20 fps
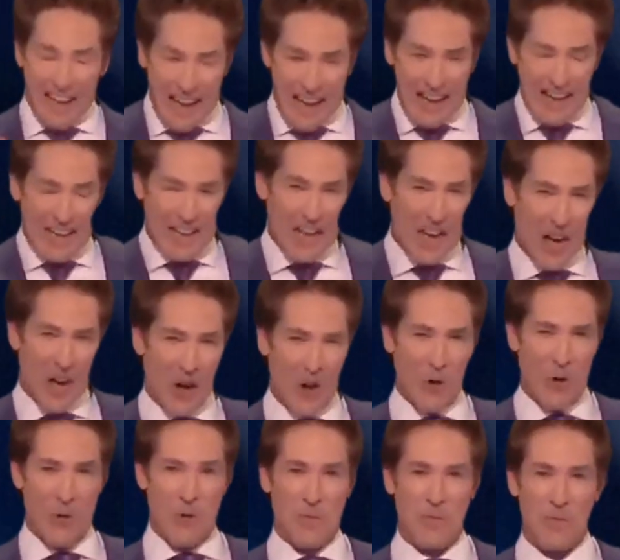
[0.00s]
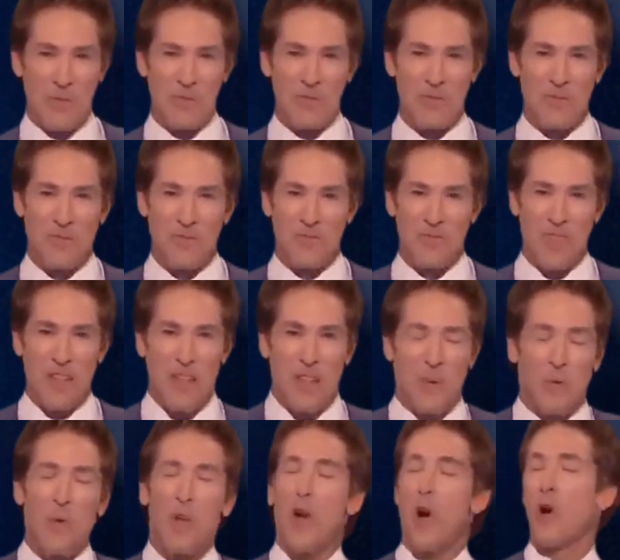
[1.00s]
While you may not have achieved
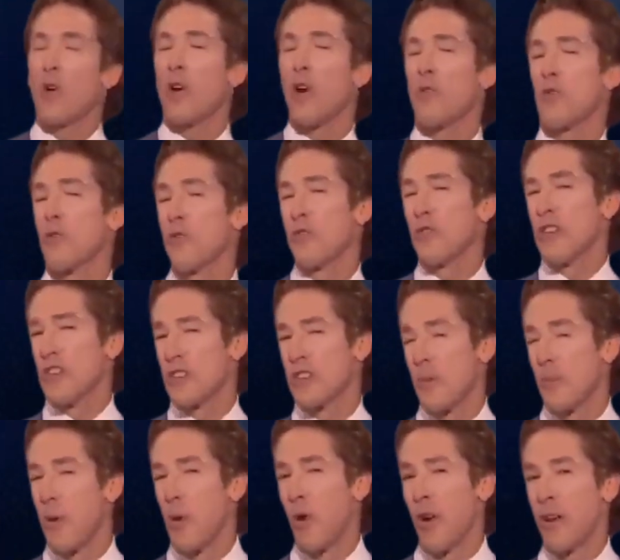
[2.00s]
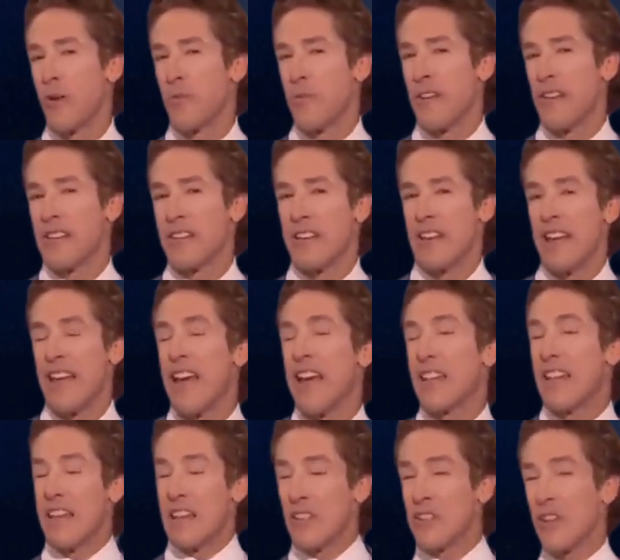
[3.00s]
everything you desire, express
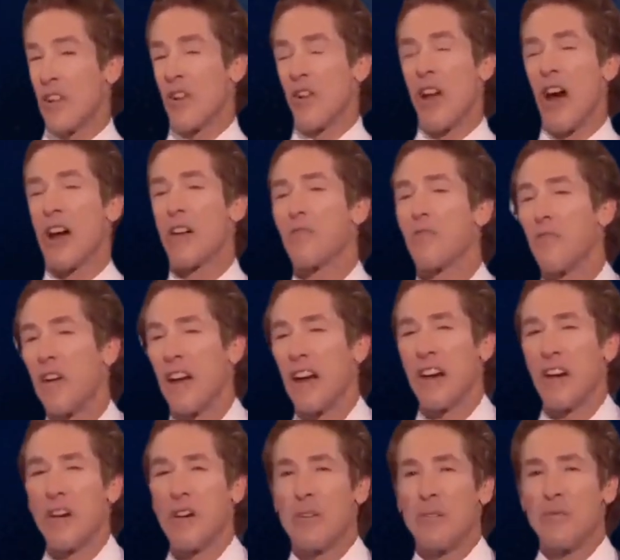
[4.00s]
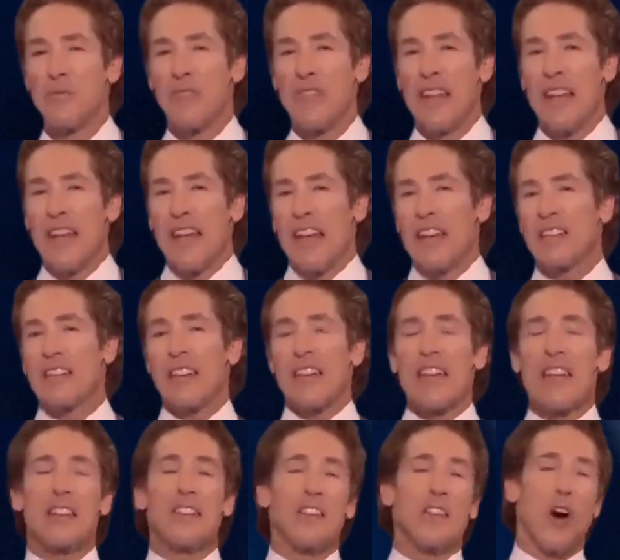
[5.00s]
gratitude to God for the significant
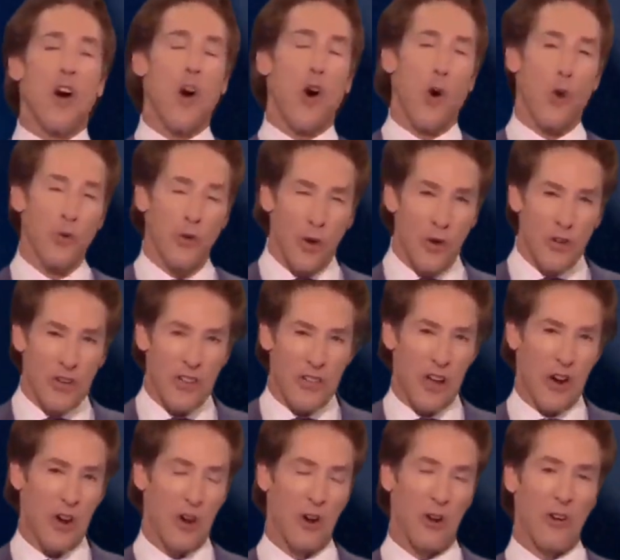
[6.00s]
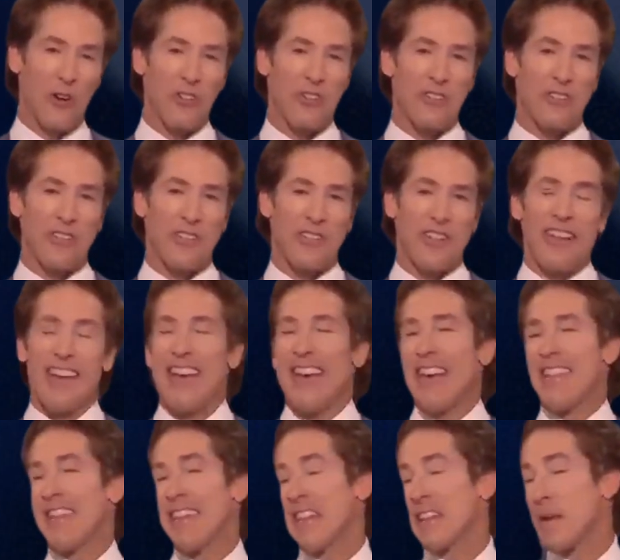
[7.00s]
transformation you have undergone.
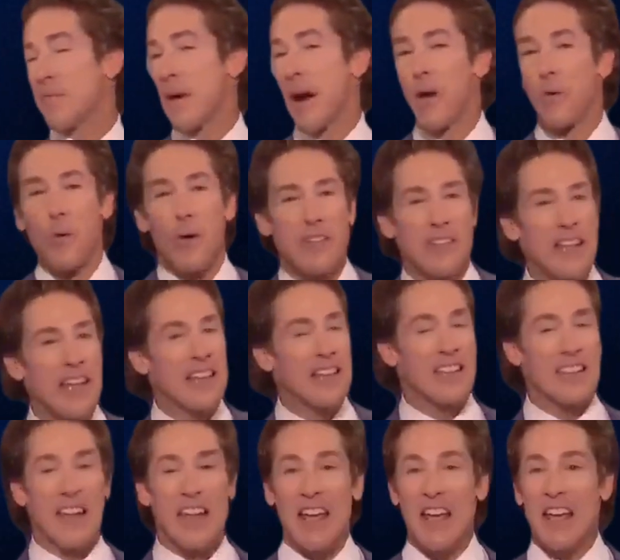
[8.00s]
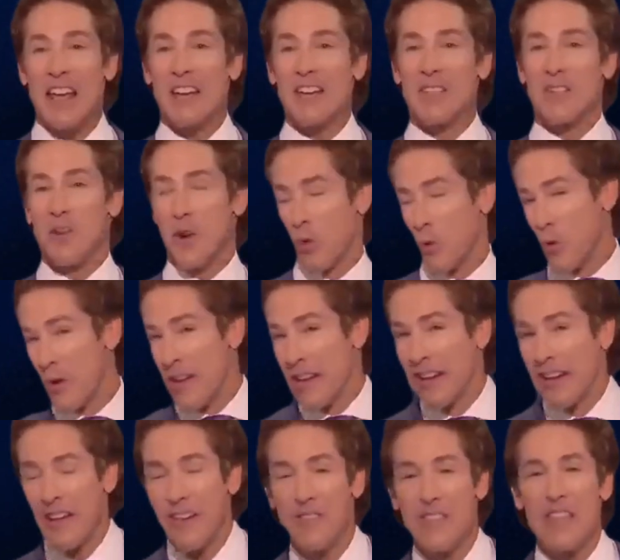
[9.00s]
Each setback you
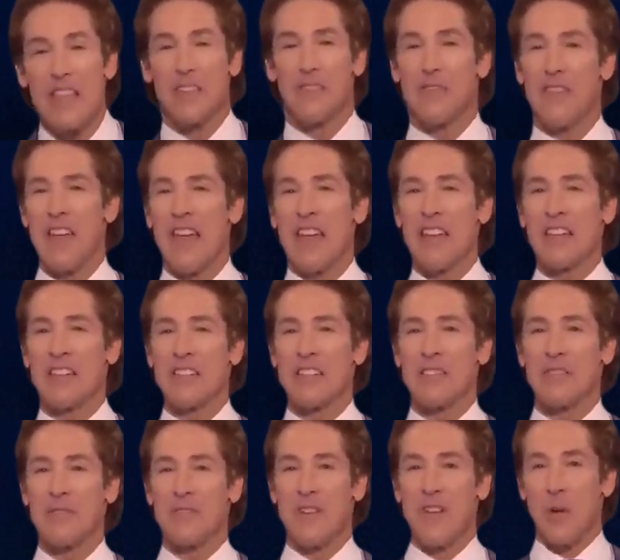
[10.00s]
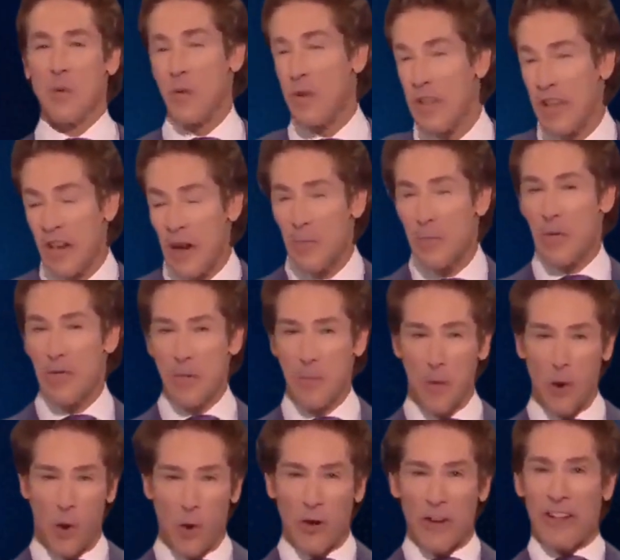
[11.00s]
encounter is an opportunity for growth
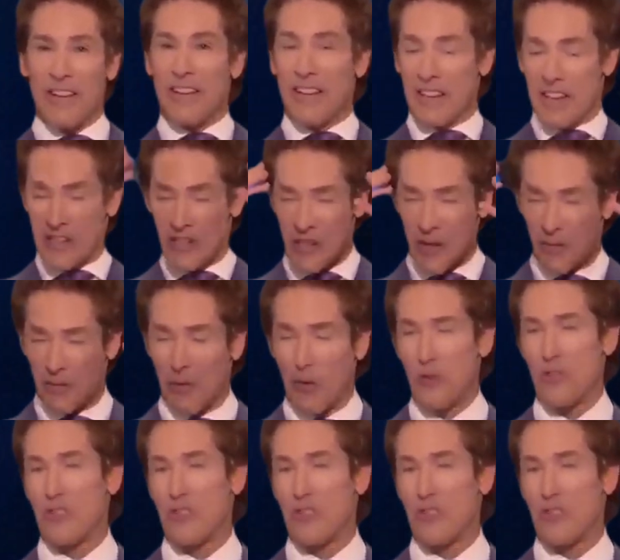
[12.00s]
and resilience.